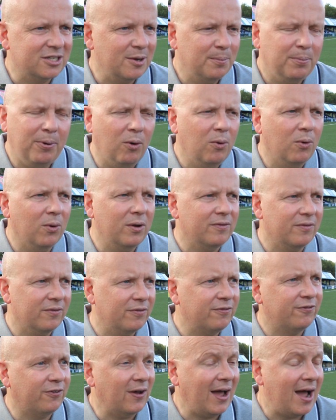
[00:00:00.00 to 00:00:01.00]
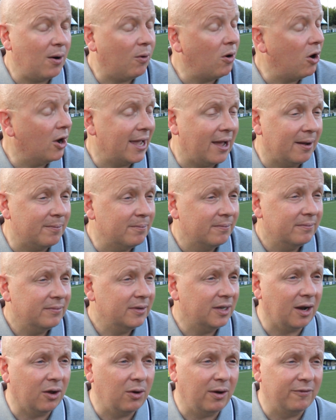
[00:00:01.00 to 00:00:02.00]
It's important for how I am.
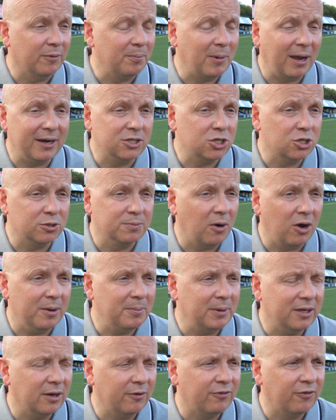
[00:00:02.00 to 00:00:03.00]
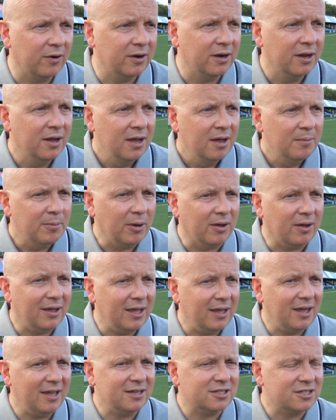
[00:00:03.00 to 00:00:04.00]
You know, other managers might be different, but
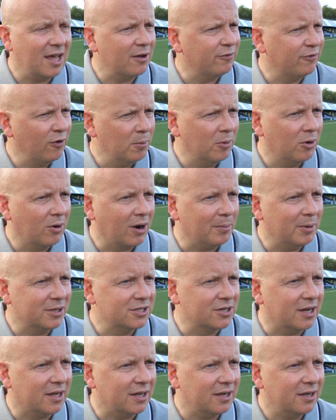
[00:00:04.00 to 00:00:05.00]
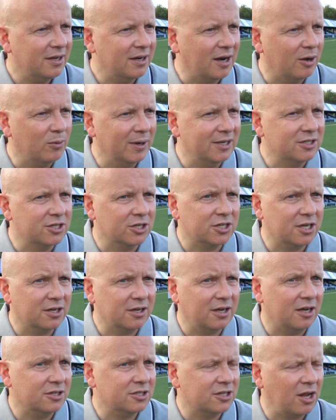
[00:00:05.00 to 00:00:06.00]
it's their football club, isn't it? You know, we're just
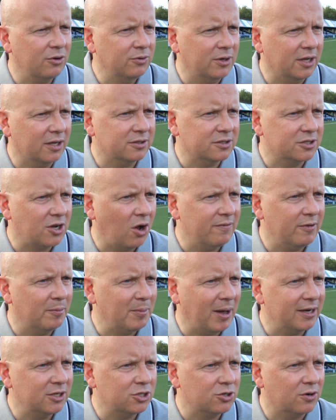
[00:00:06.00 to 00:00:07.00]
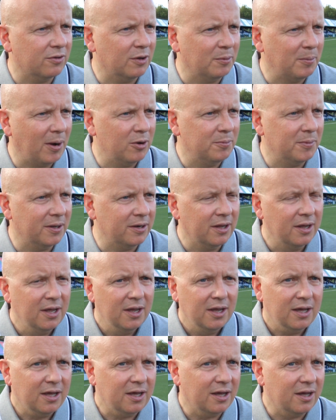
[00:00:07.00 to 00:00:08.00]
custodians. I'm the manager at the moment.
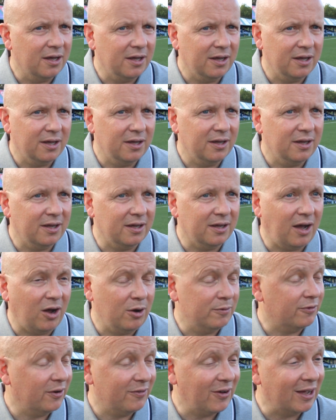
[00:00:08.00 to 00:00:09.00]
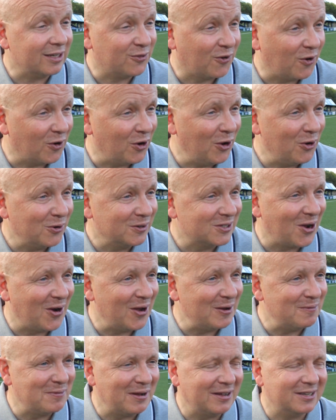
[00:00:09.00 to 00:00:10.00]
Hopefully that's for a long
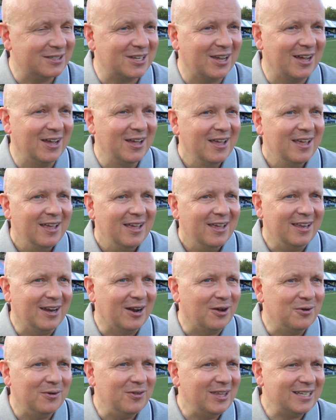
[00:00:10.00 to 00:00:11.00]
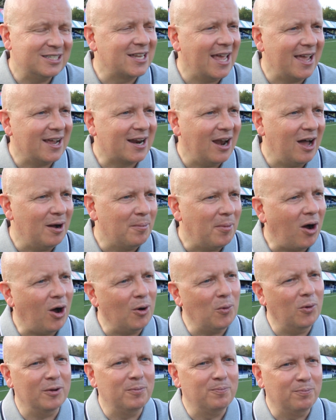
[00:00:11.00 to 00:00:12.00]
time, but you know, it's their club. I
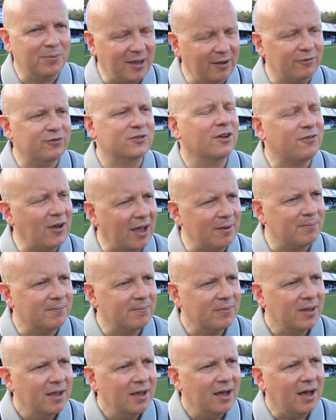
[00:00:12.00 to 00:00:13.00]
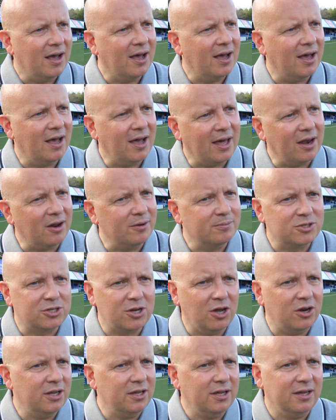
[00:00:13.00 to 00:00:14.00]
want to give to them. And I'm
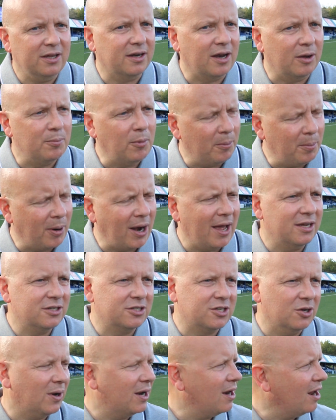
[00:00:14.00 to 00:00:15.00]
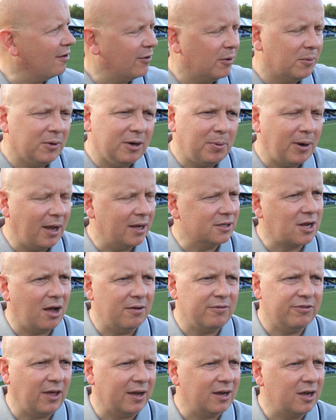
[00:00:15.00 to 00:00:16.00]
certainly, you know, my players do. I love it when the players go
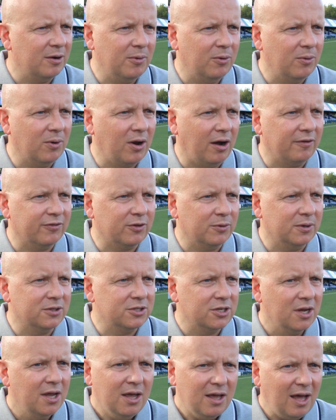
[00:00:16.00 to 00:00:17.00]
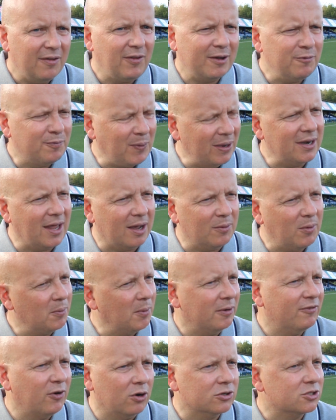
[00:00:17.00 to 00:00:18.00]
and thank them all afterwards. And they've been there when
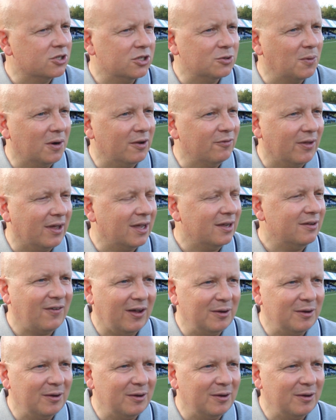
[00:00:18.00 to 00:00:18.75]
we've lost as well, haven't they?